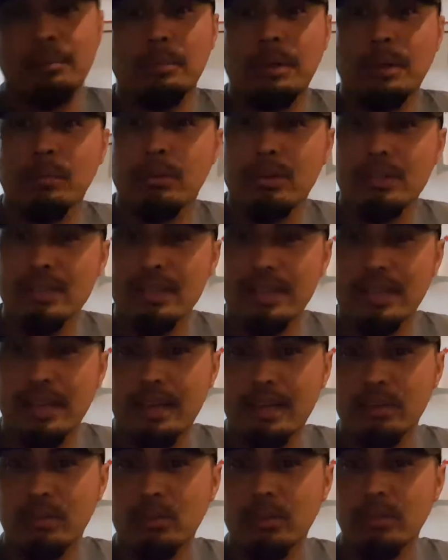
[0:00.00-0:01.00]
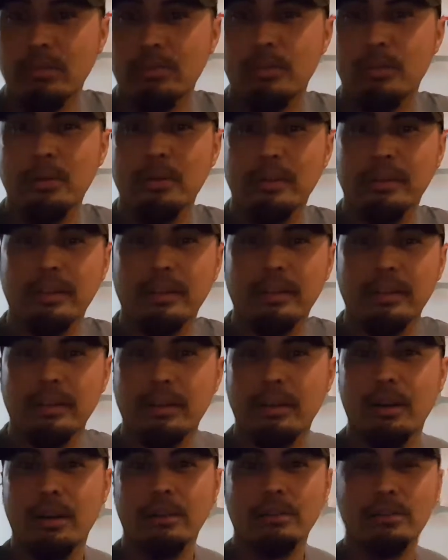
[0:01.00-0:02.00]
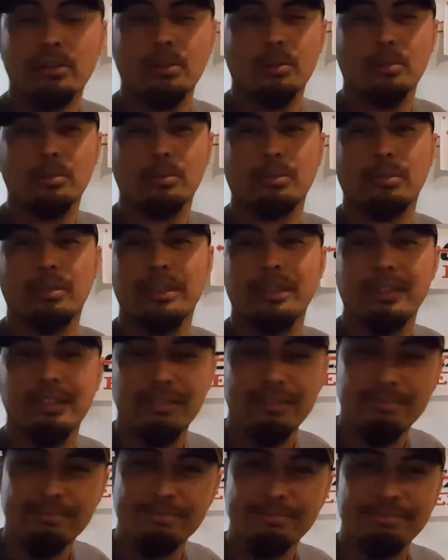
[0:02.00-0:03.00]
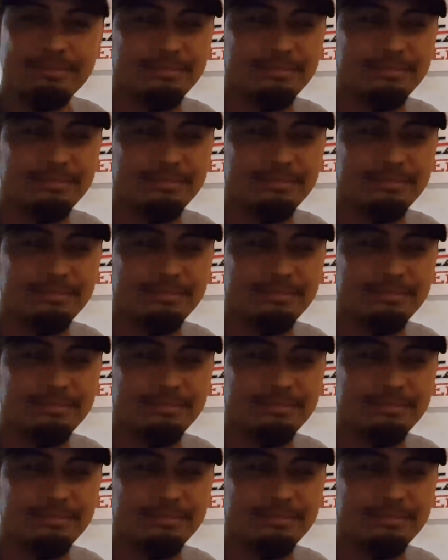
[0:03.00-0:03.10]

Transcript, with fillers: have my boys at Category 4 and Encore Paraded.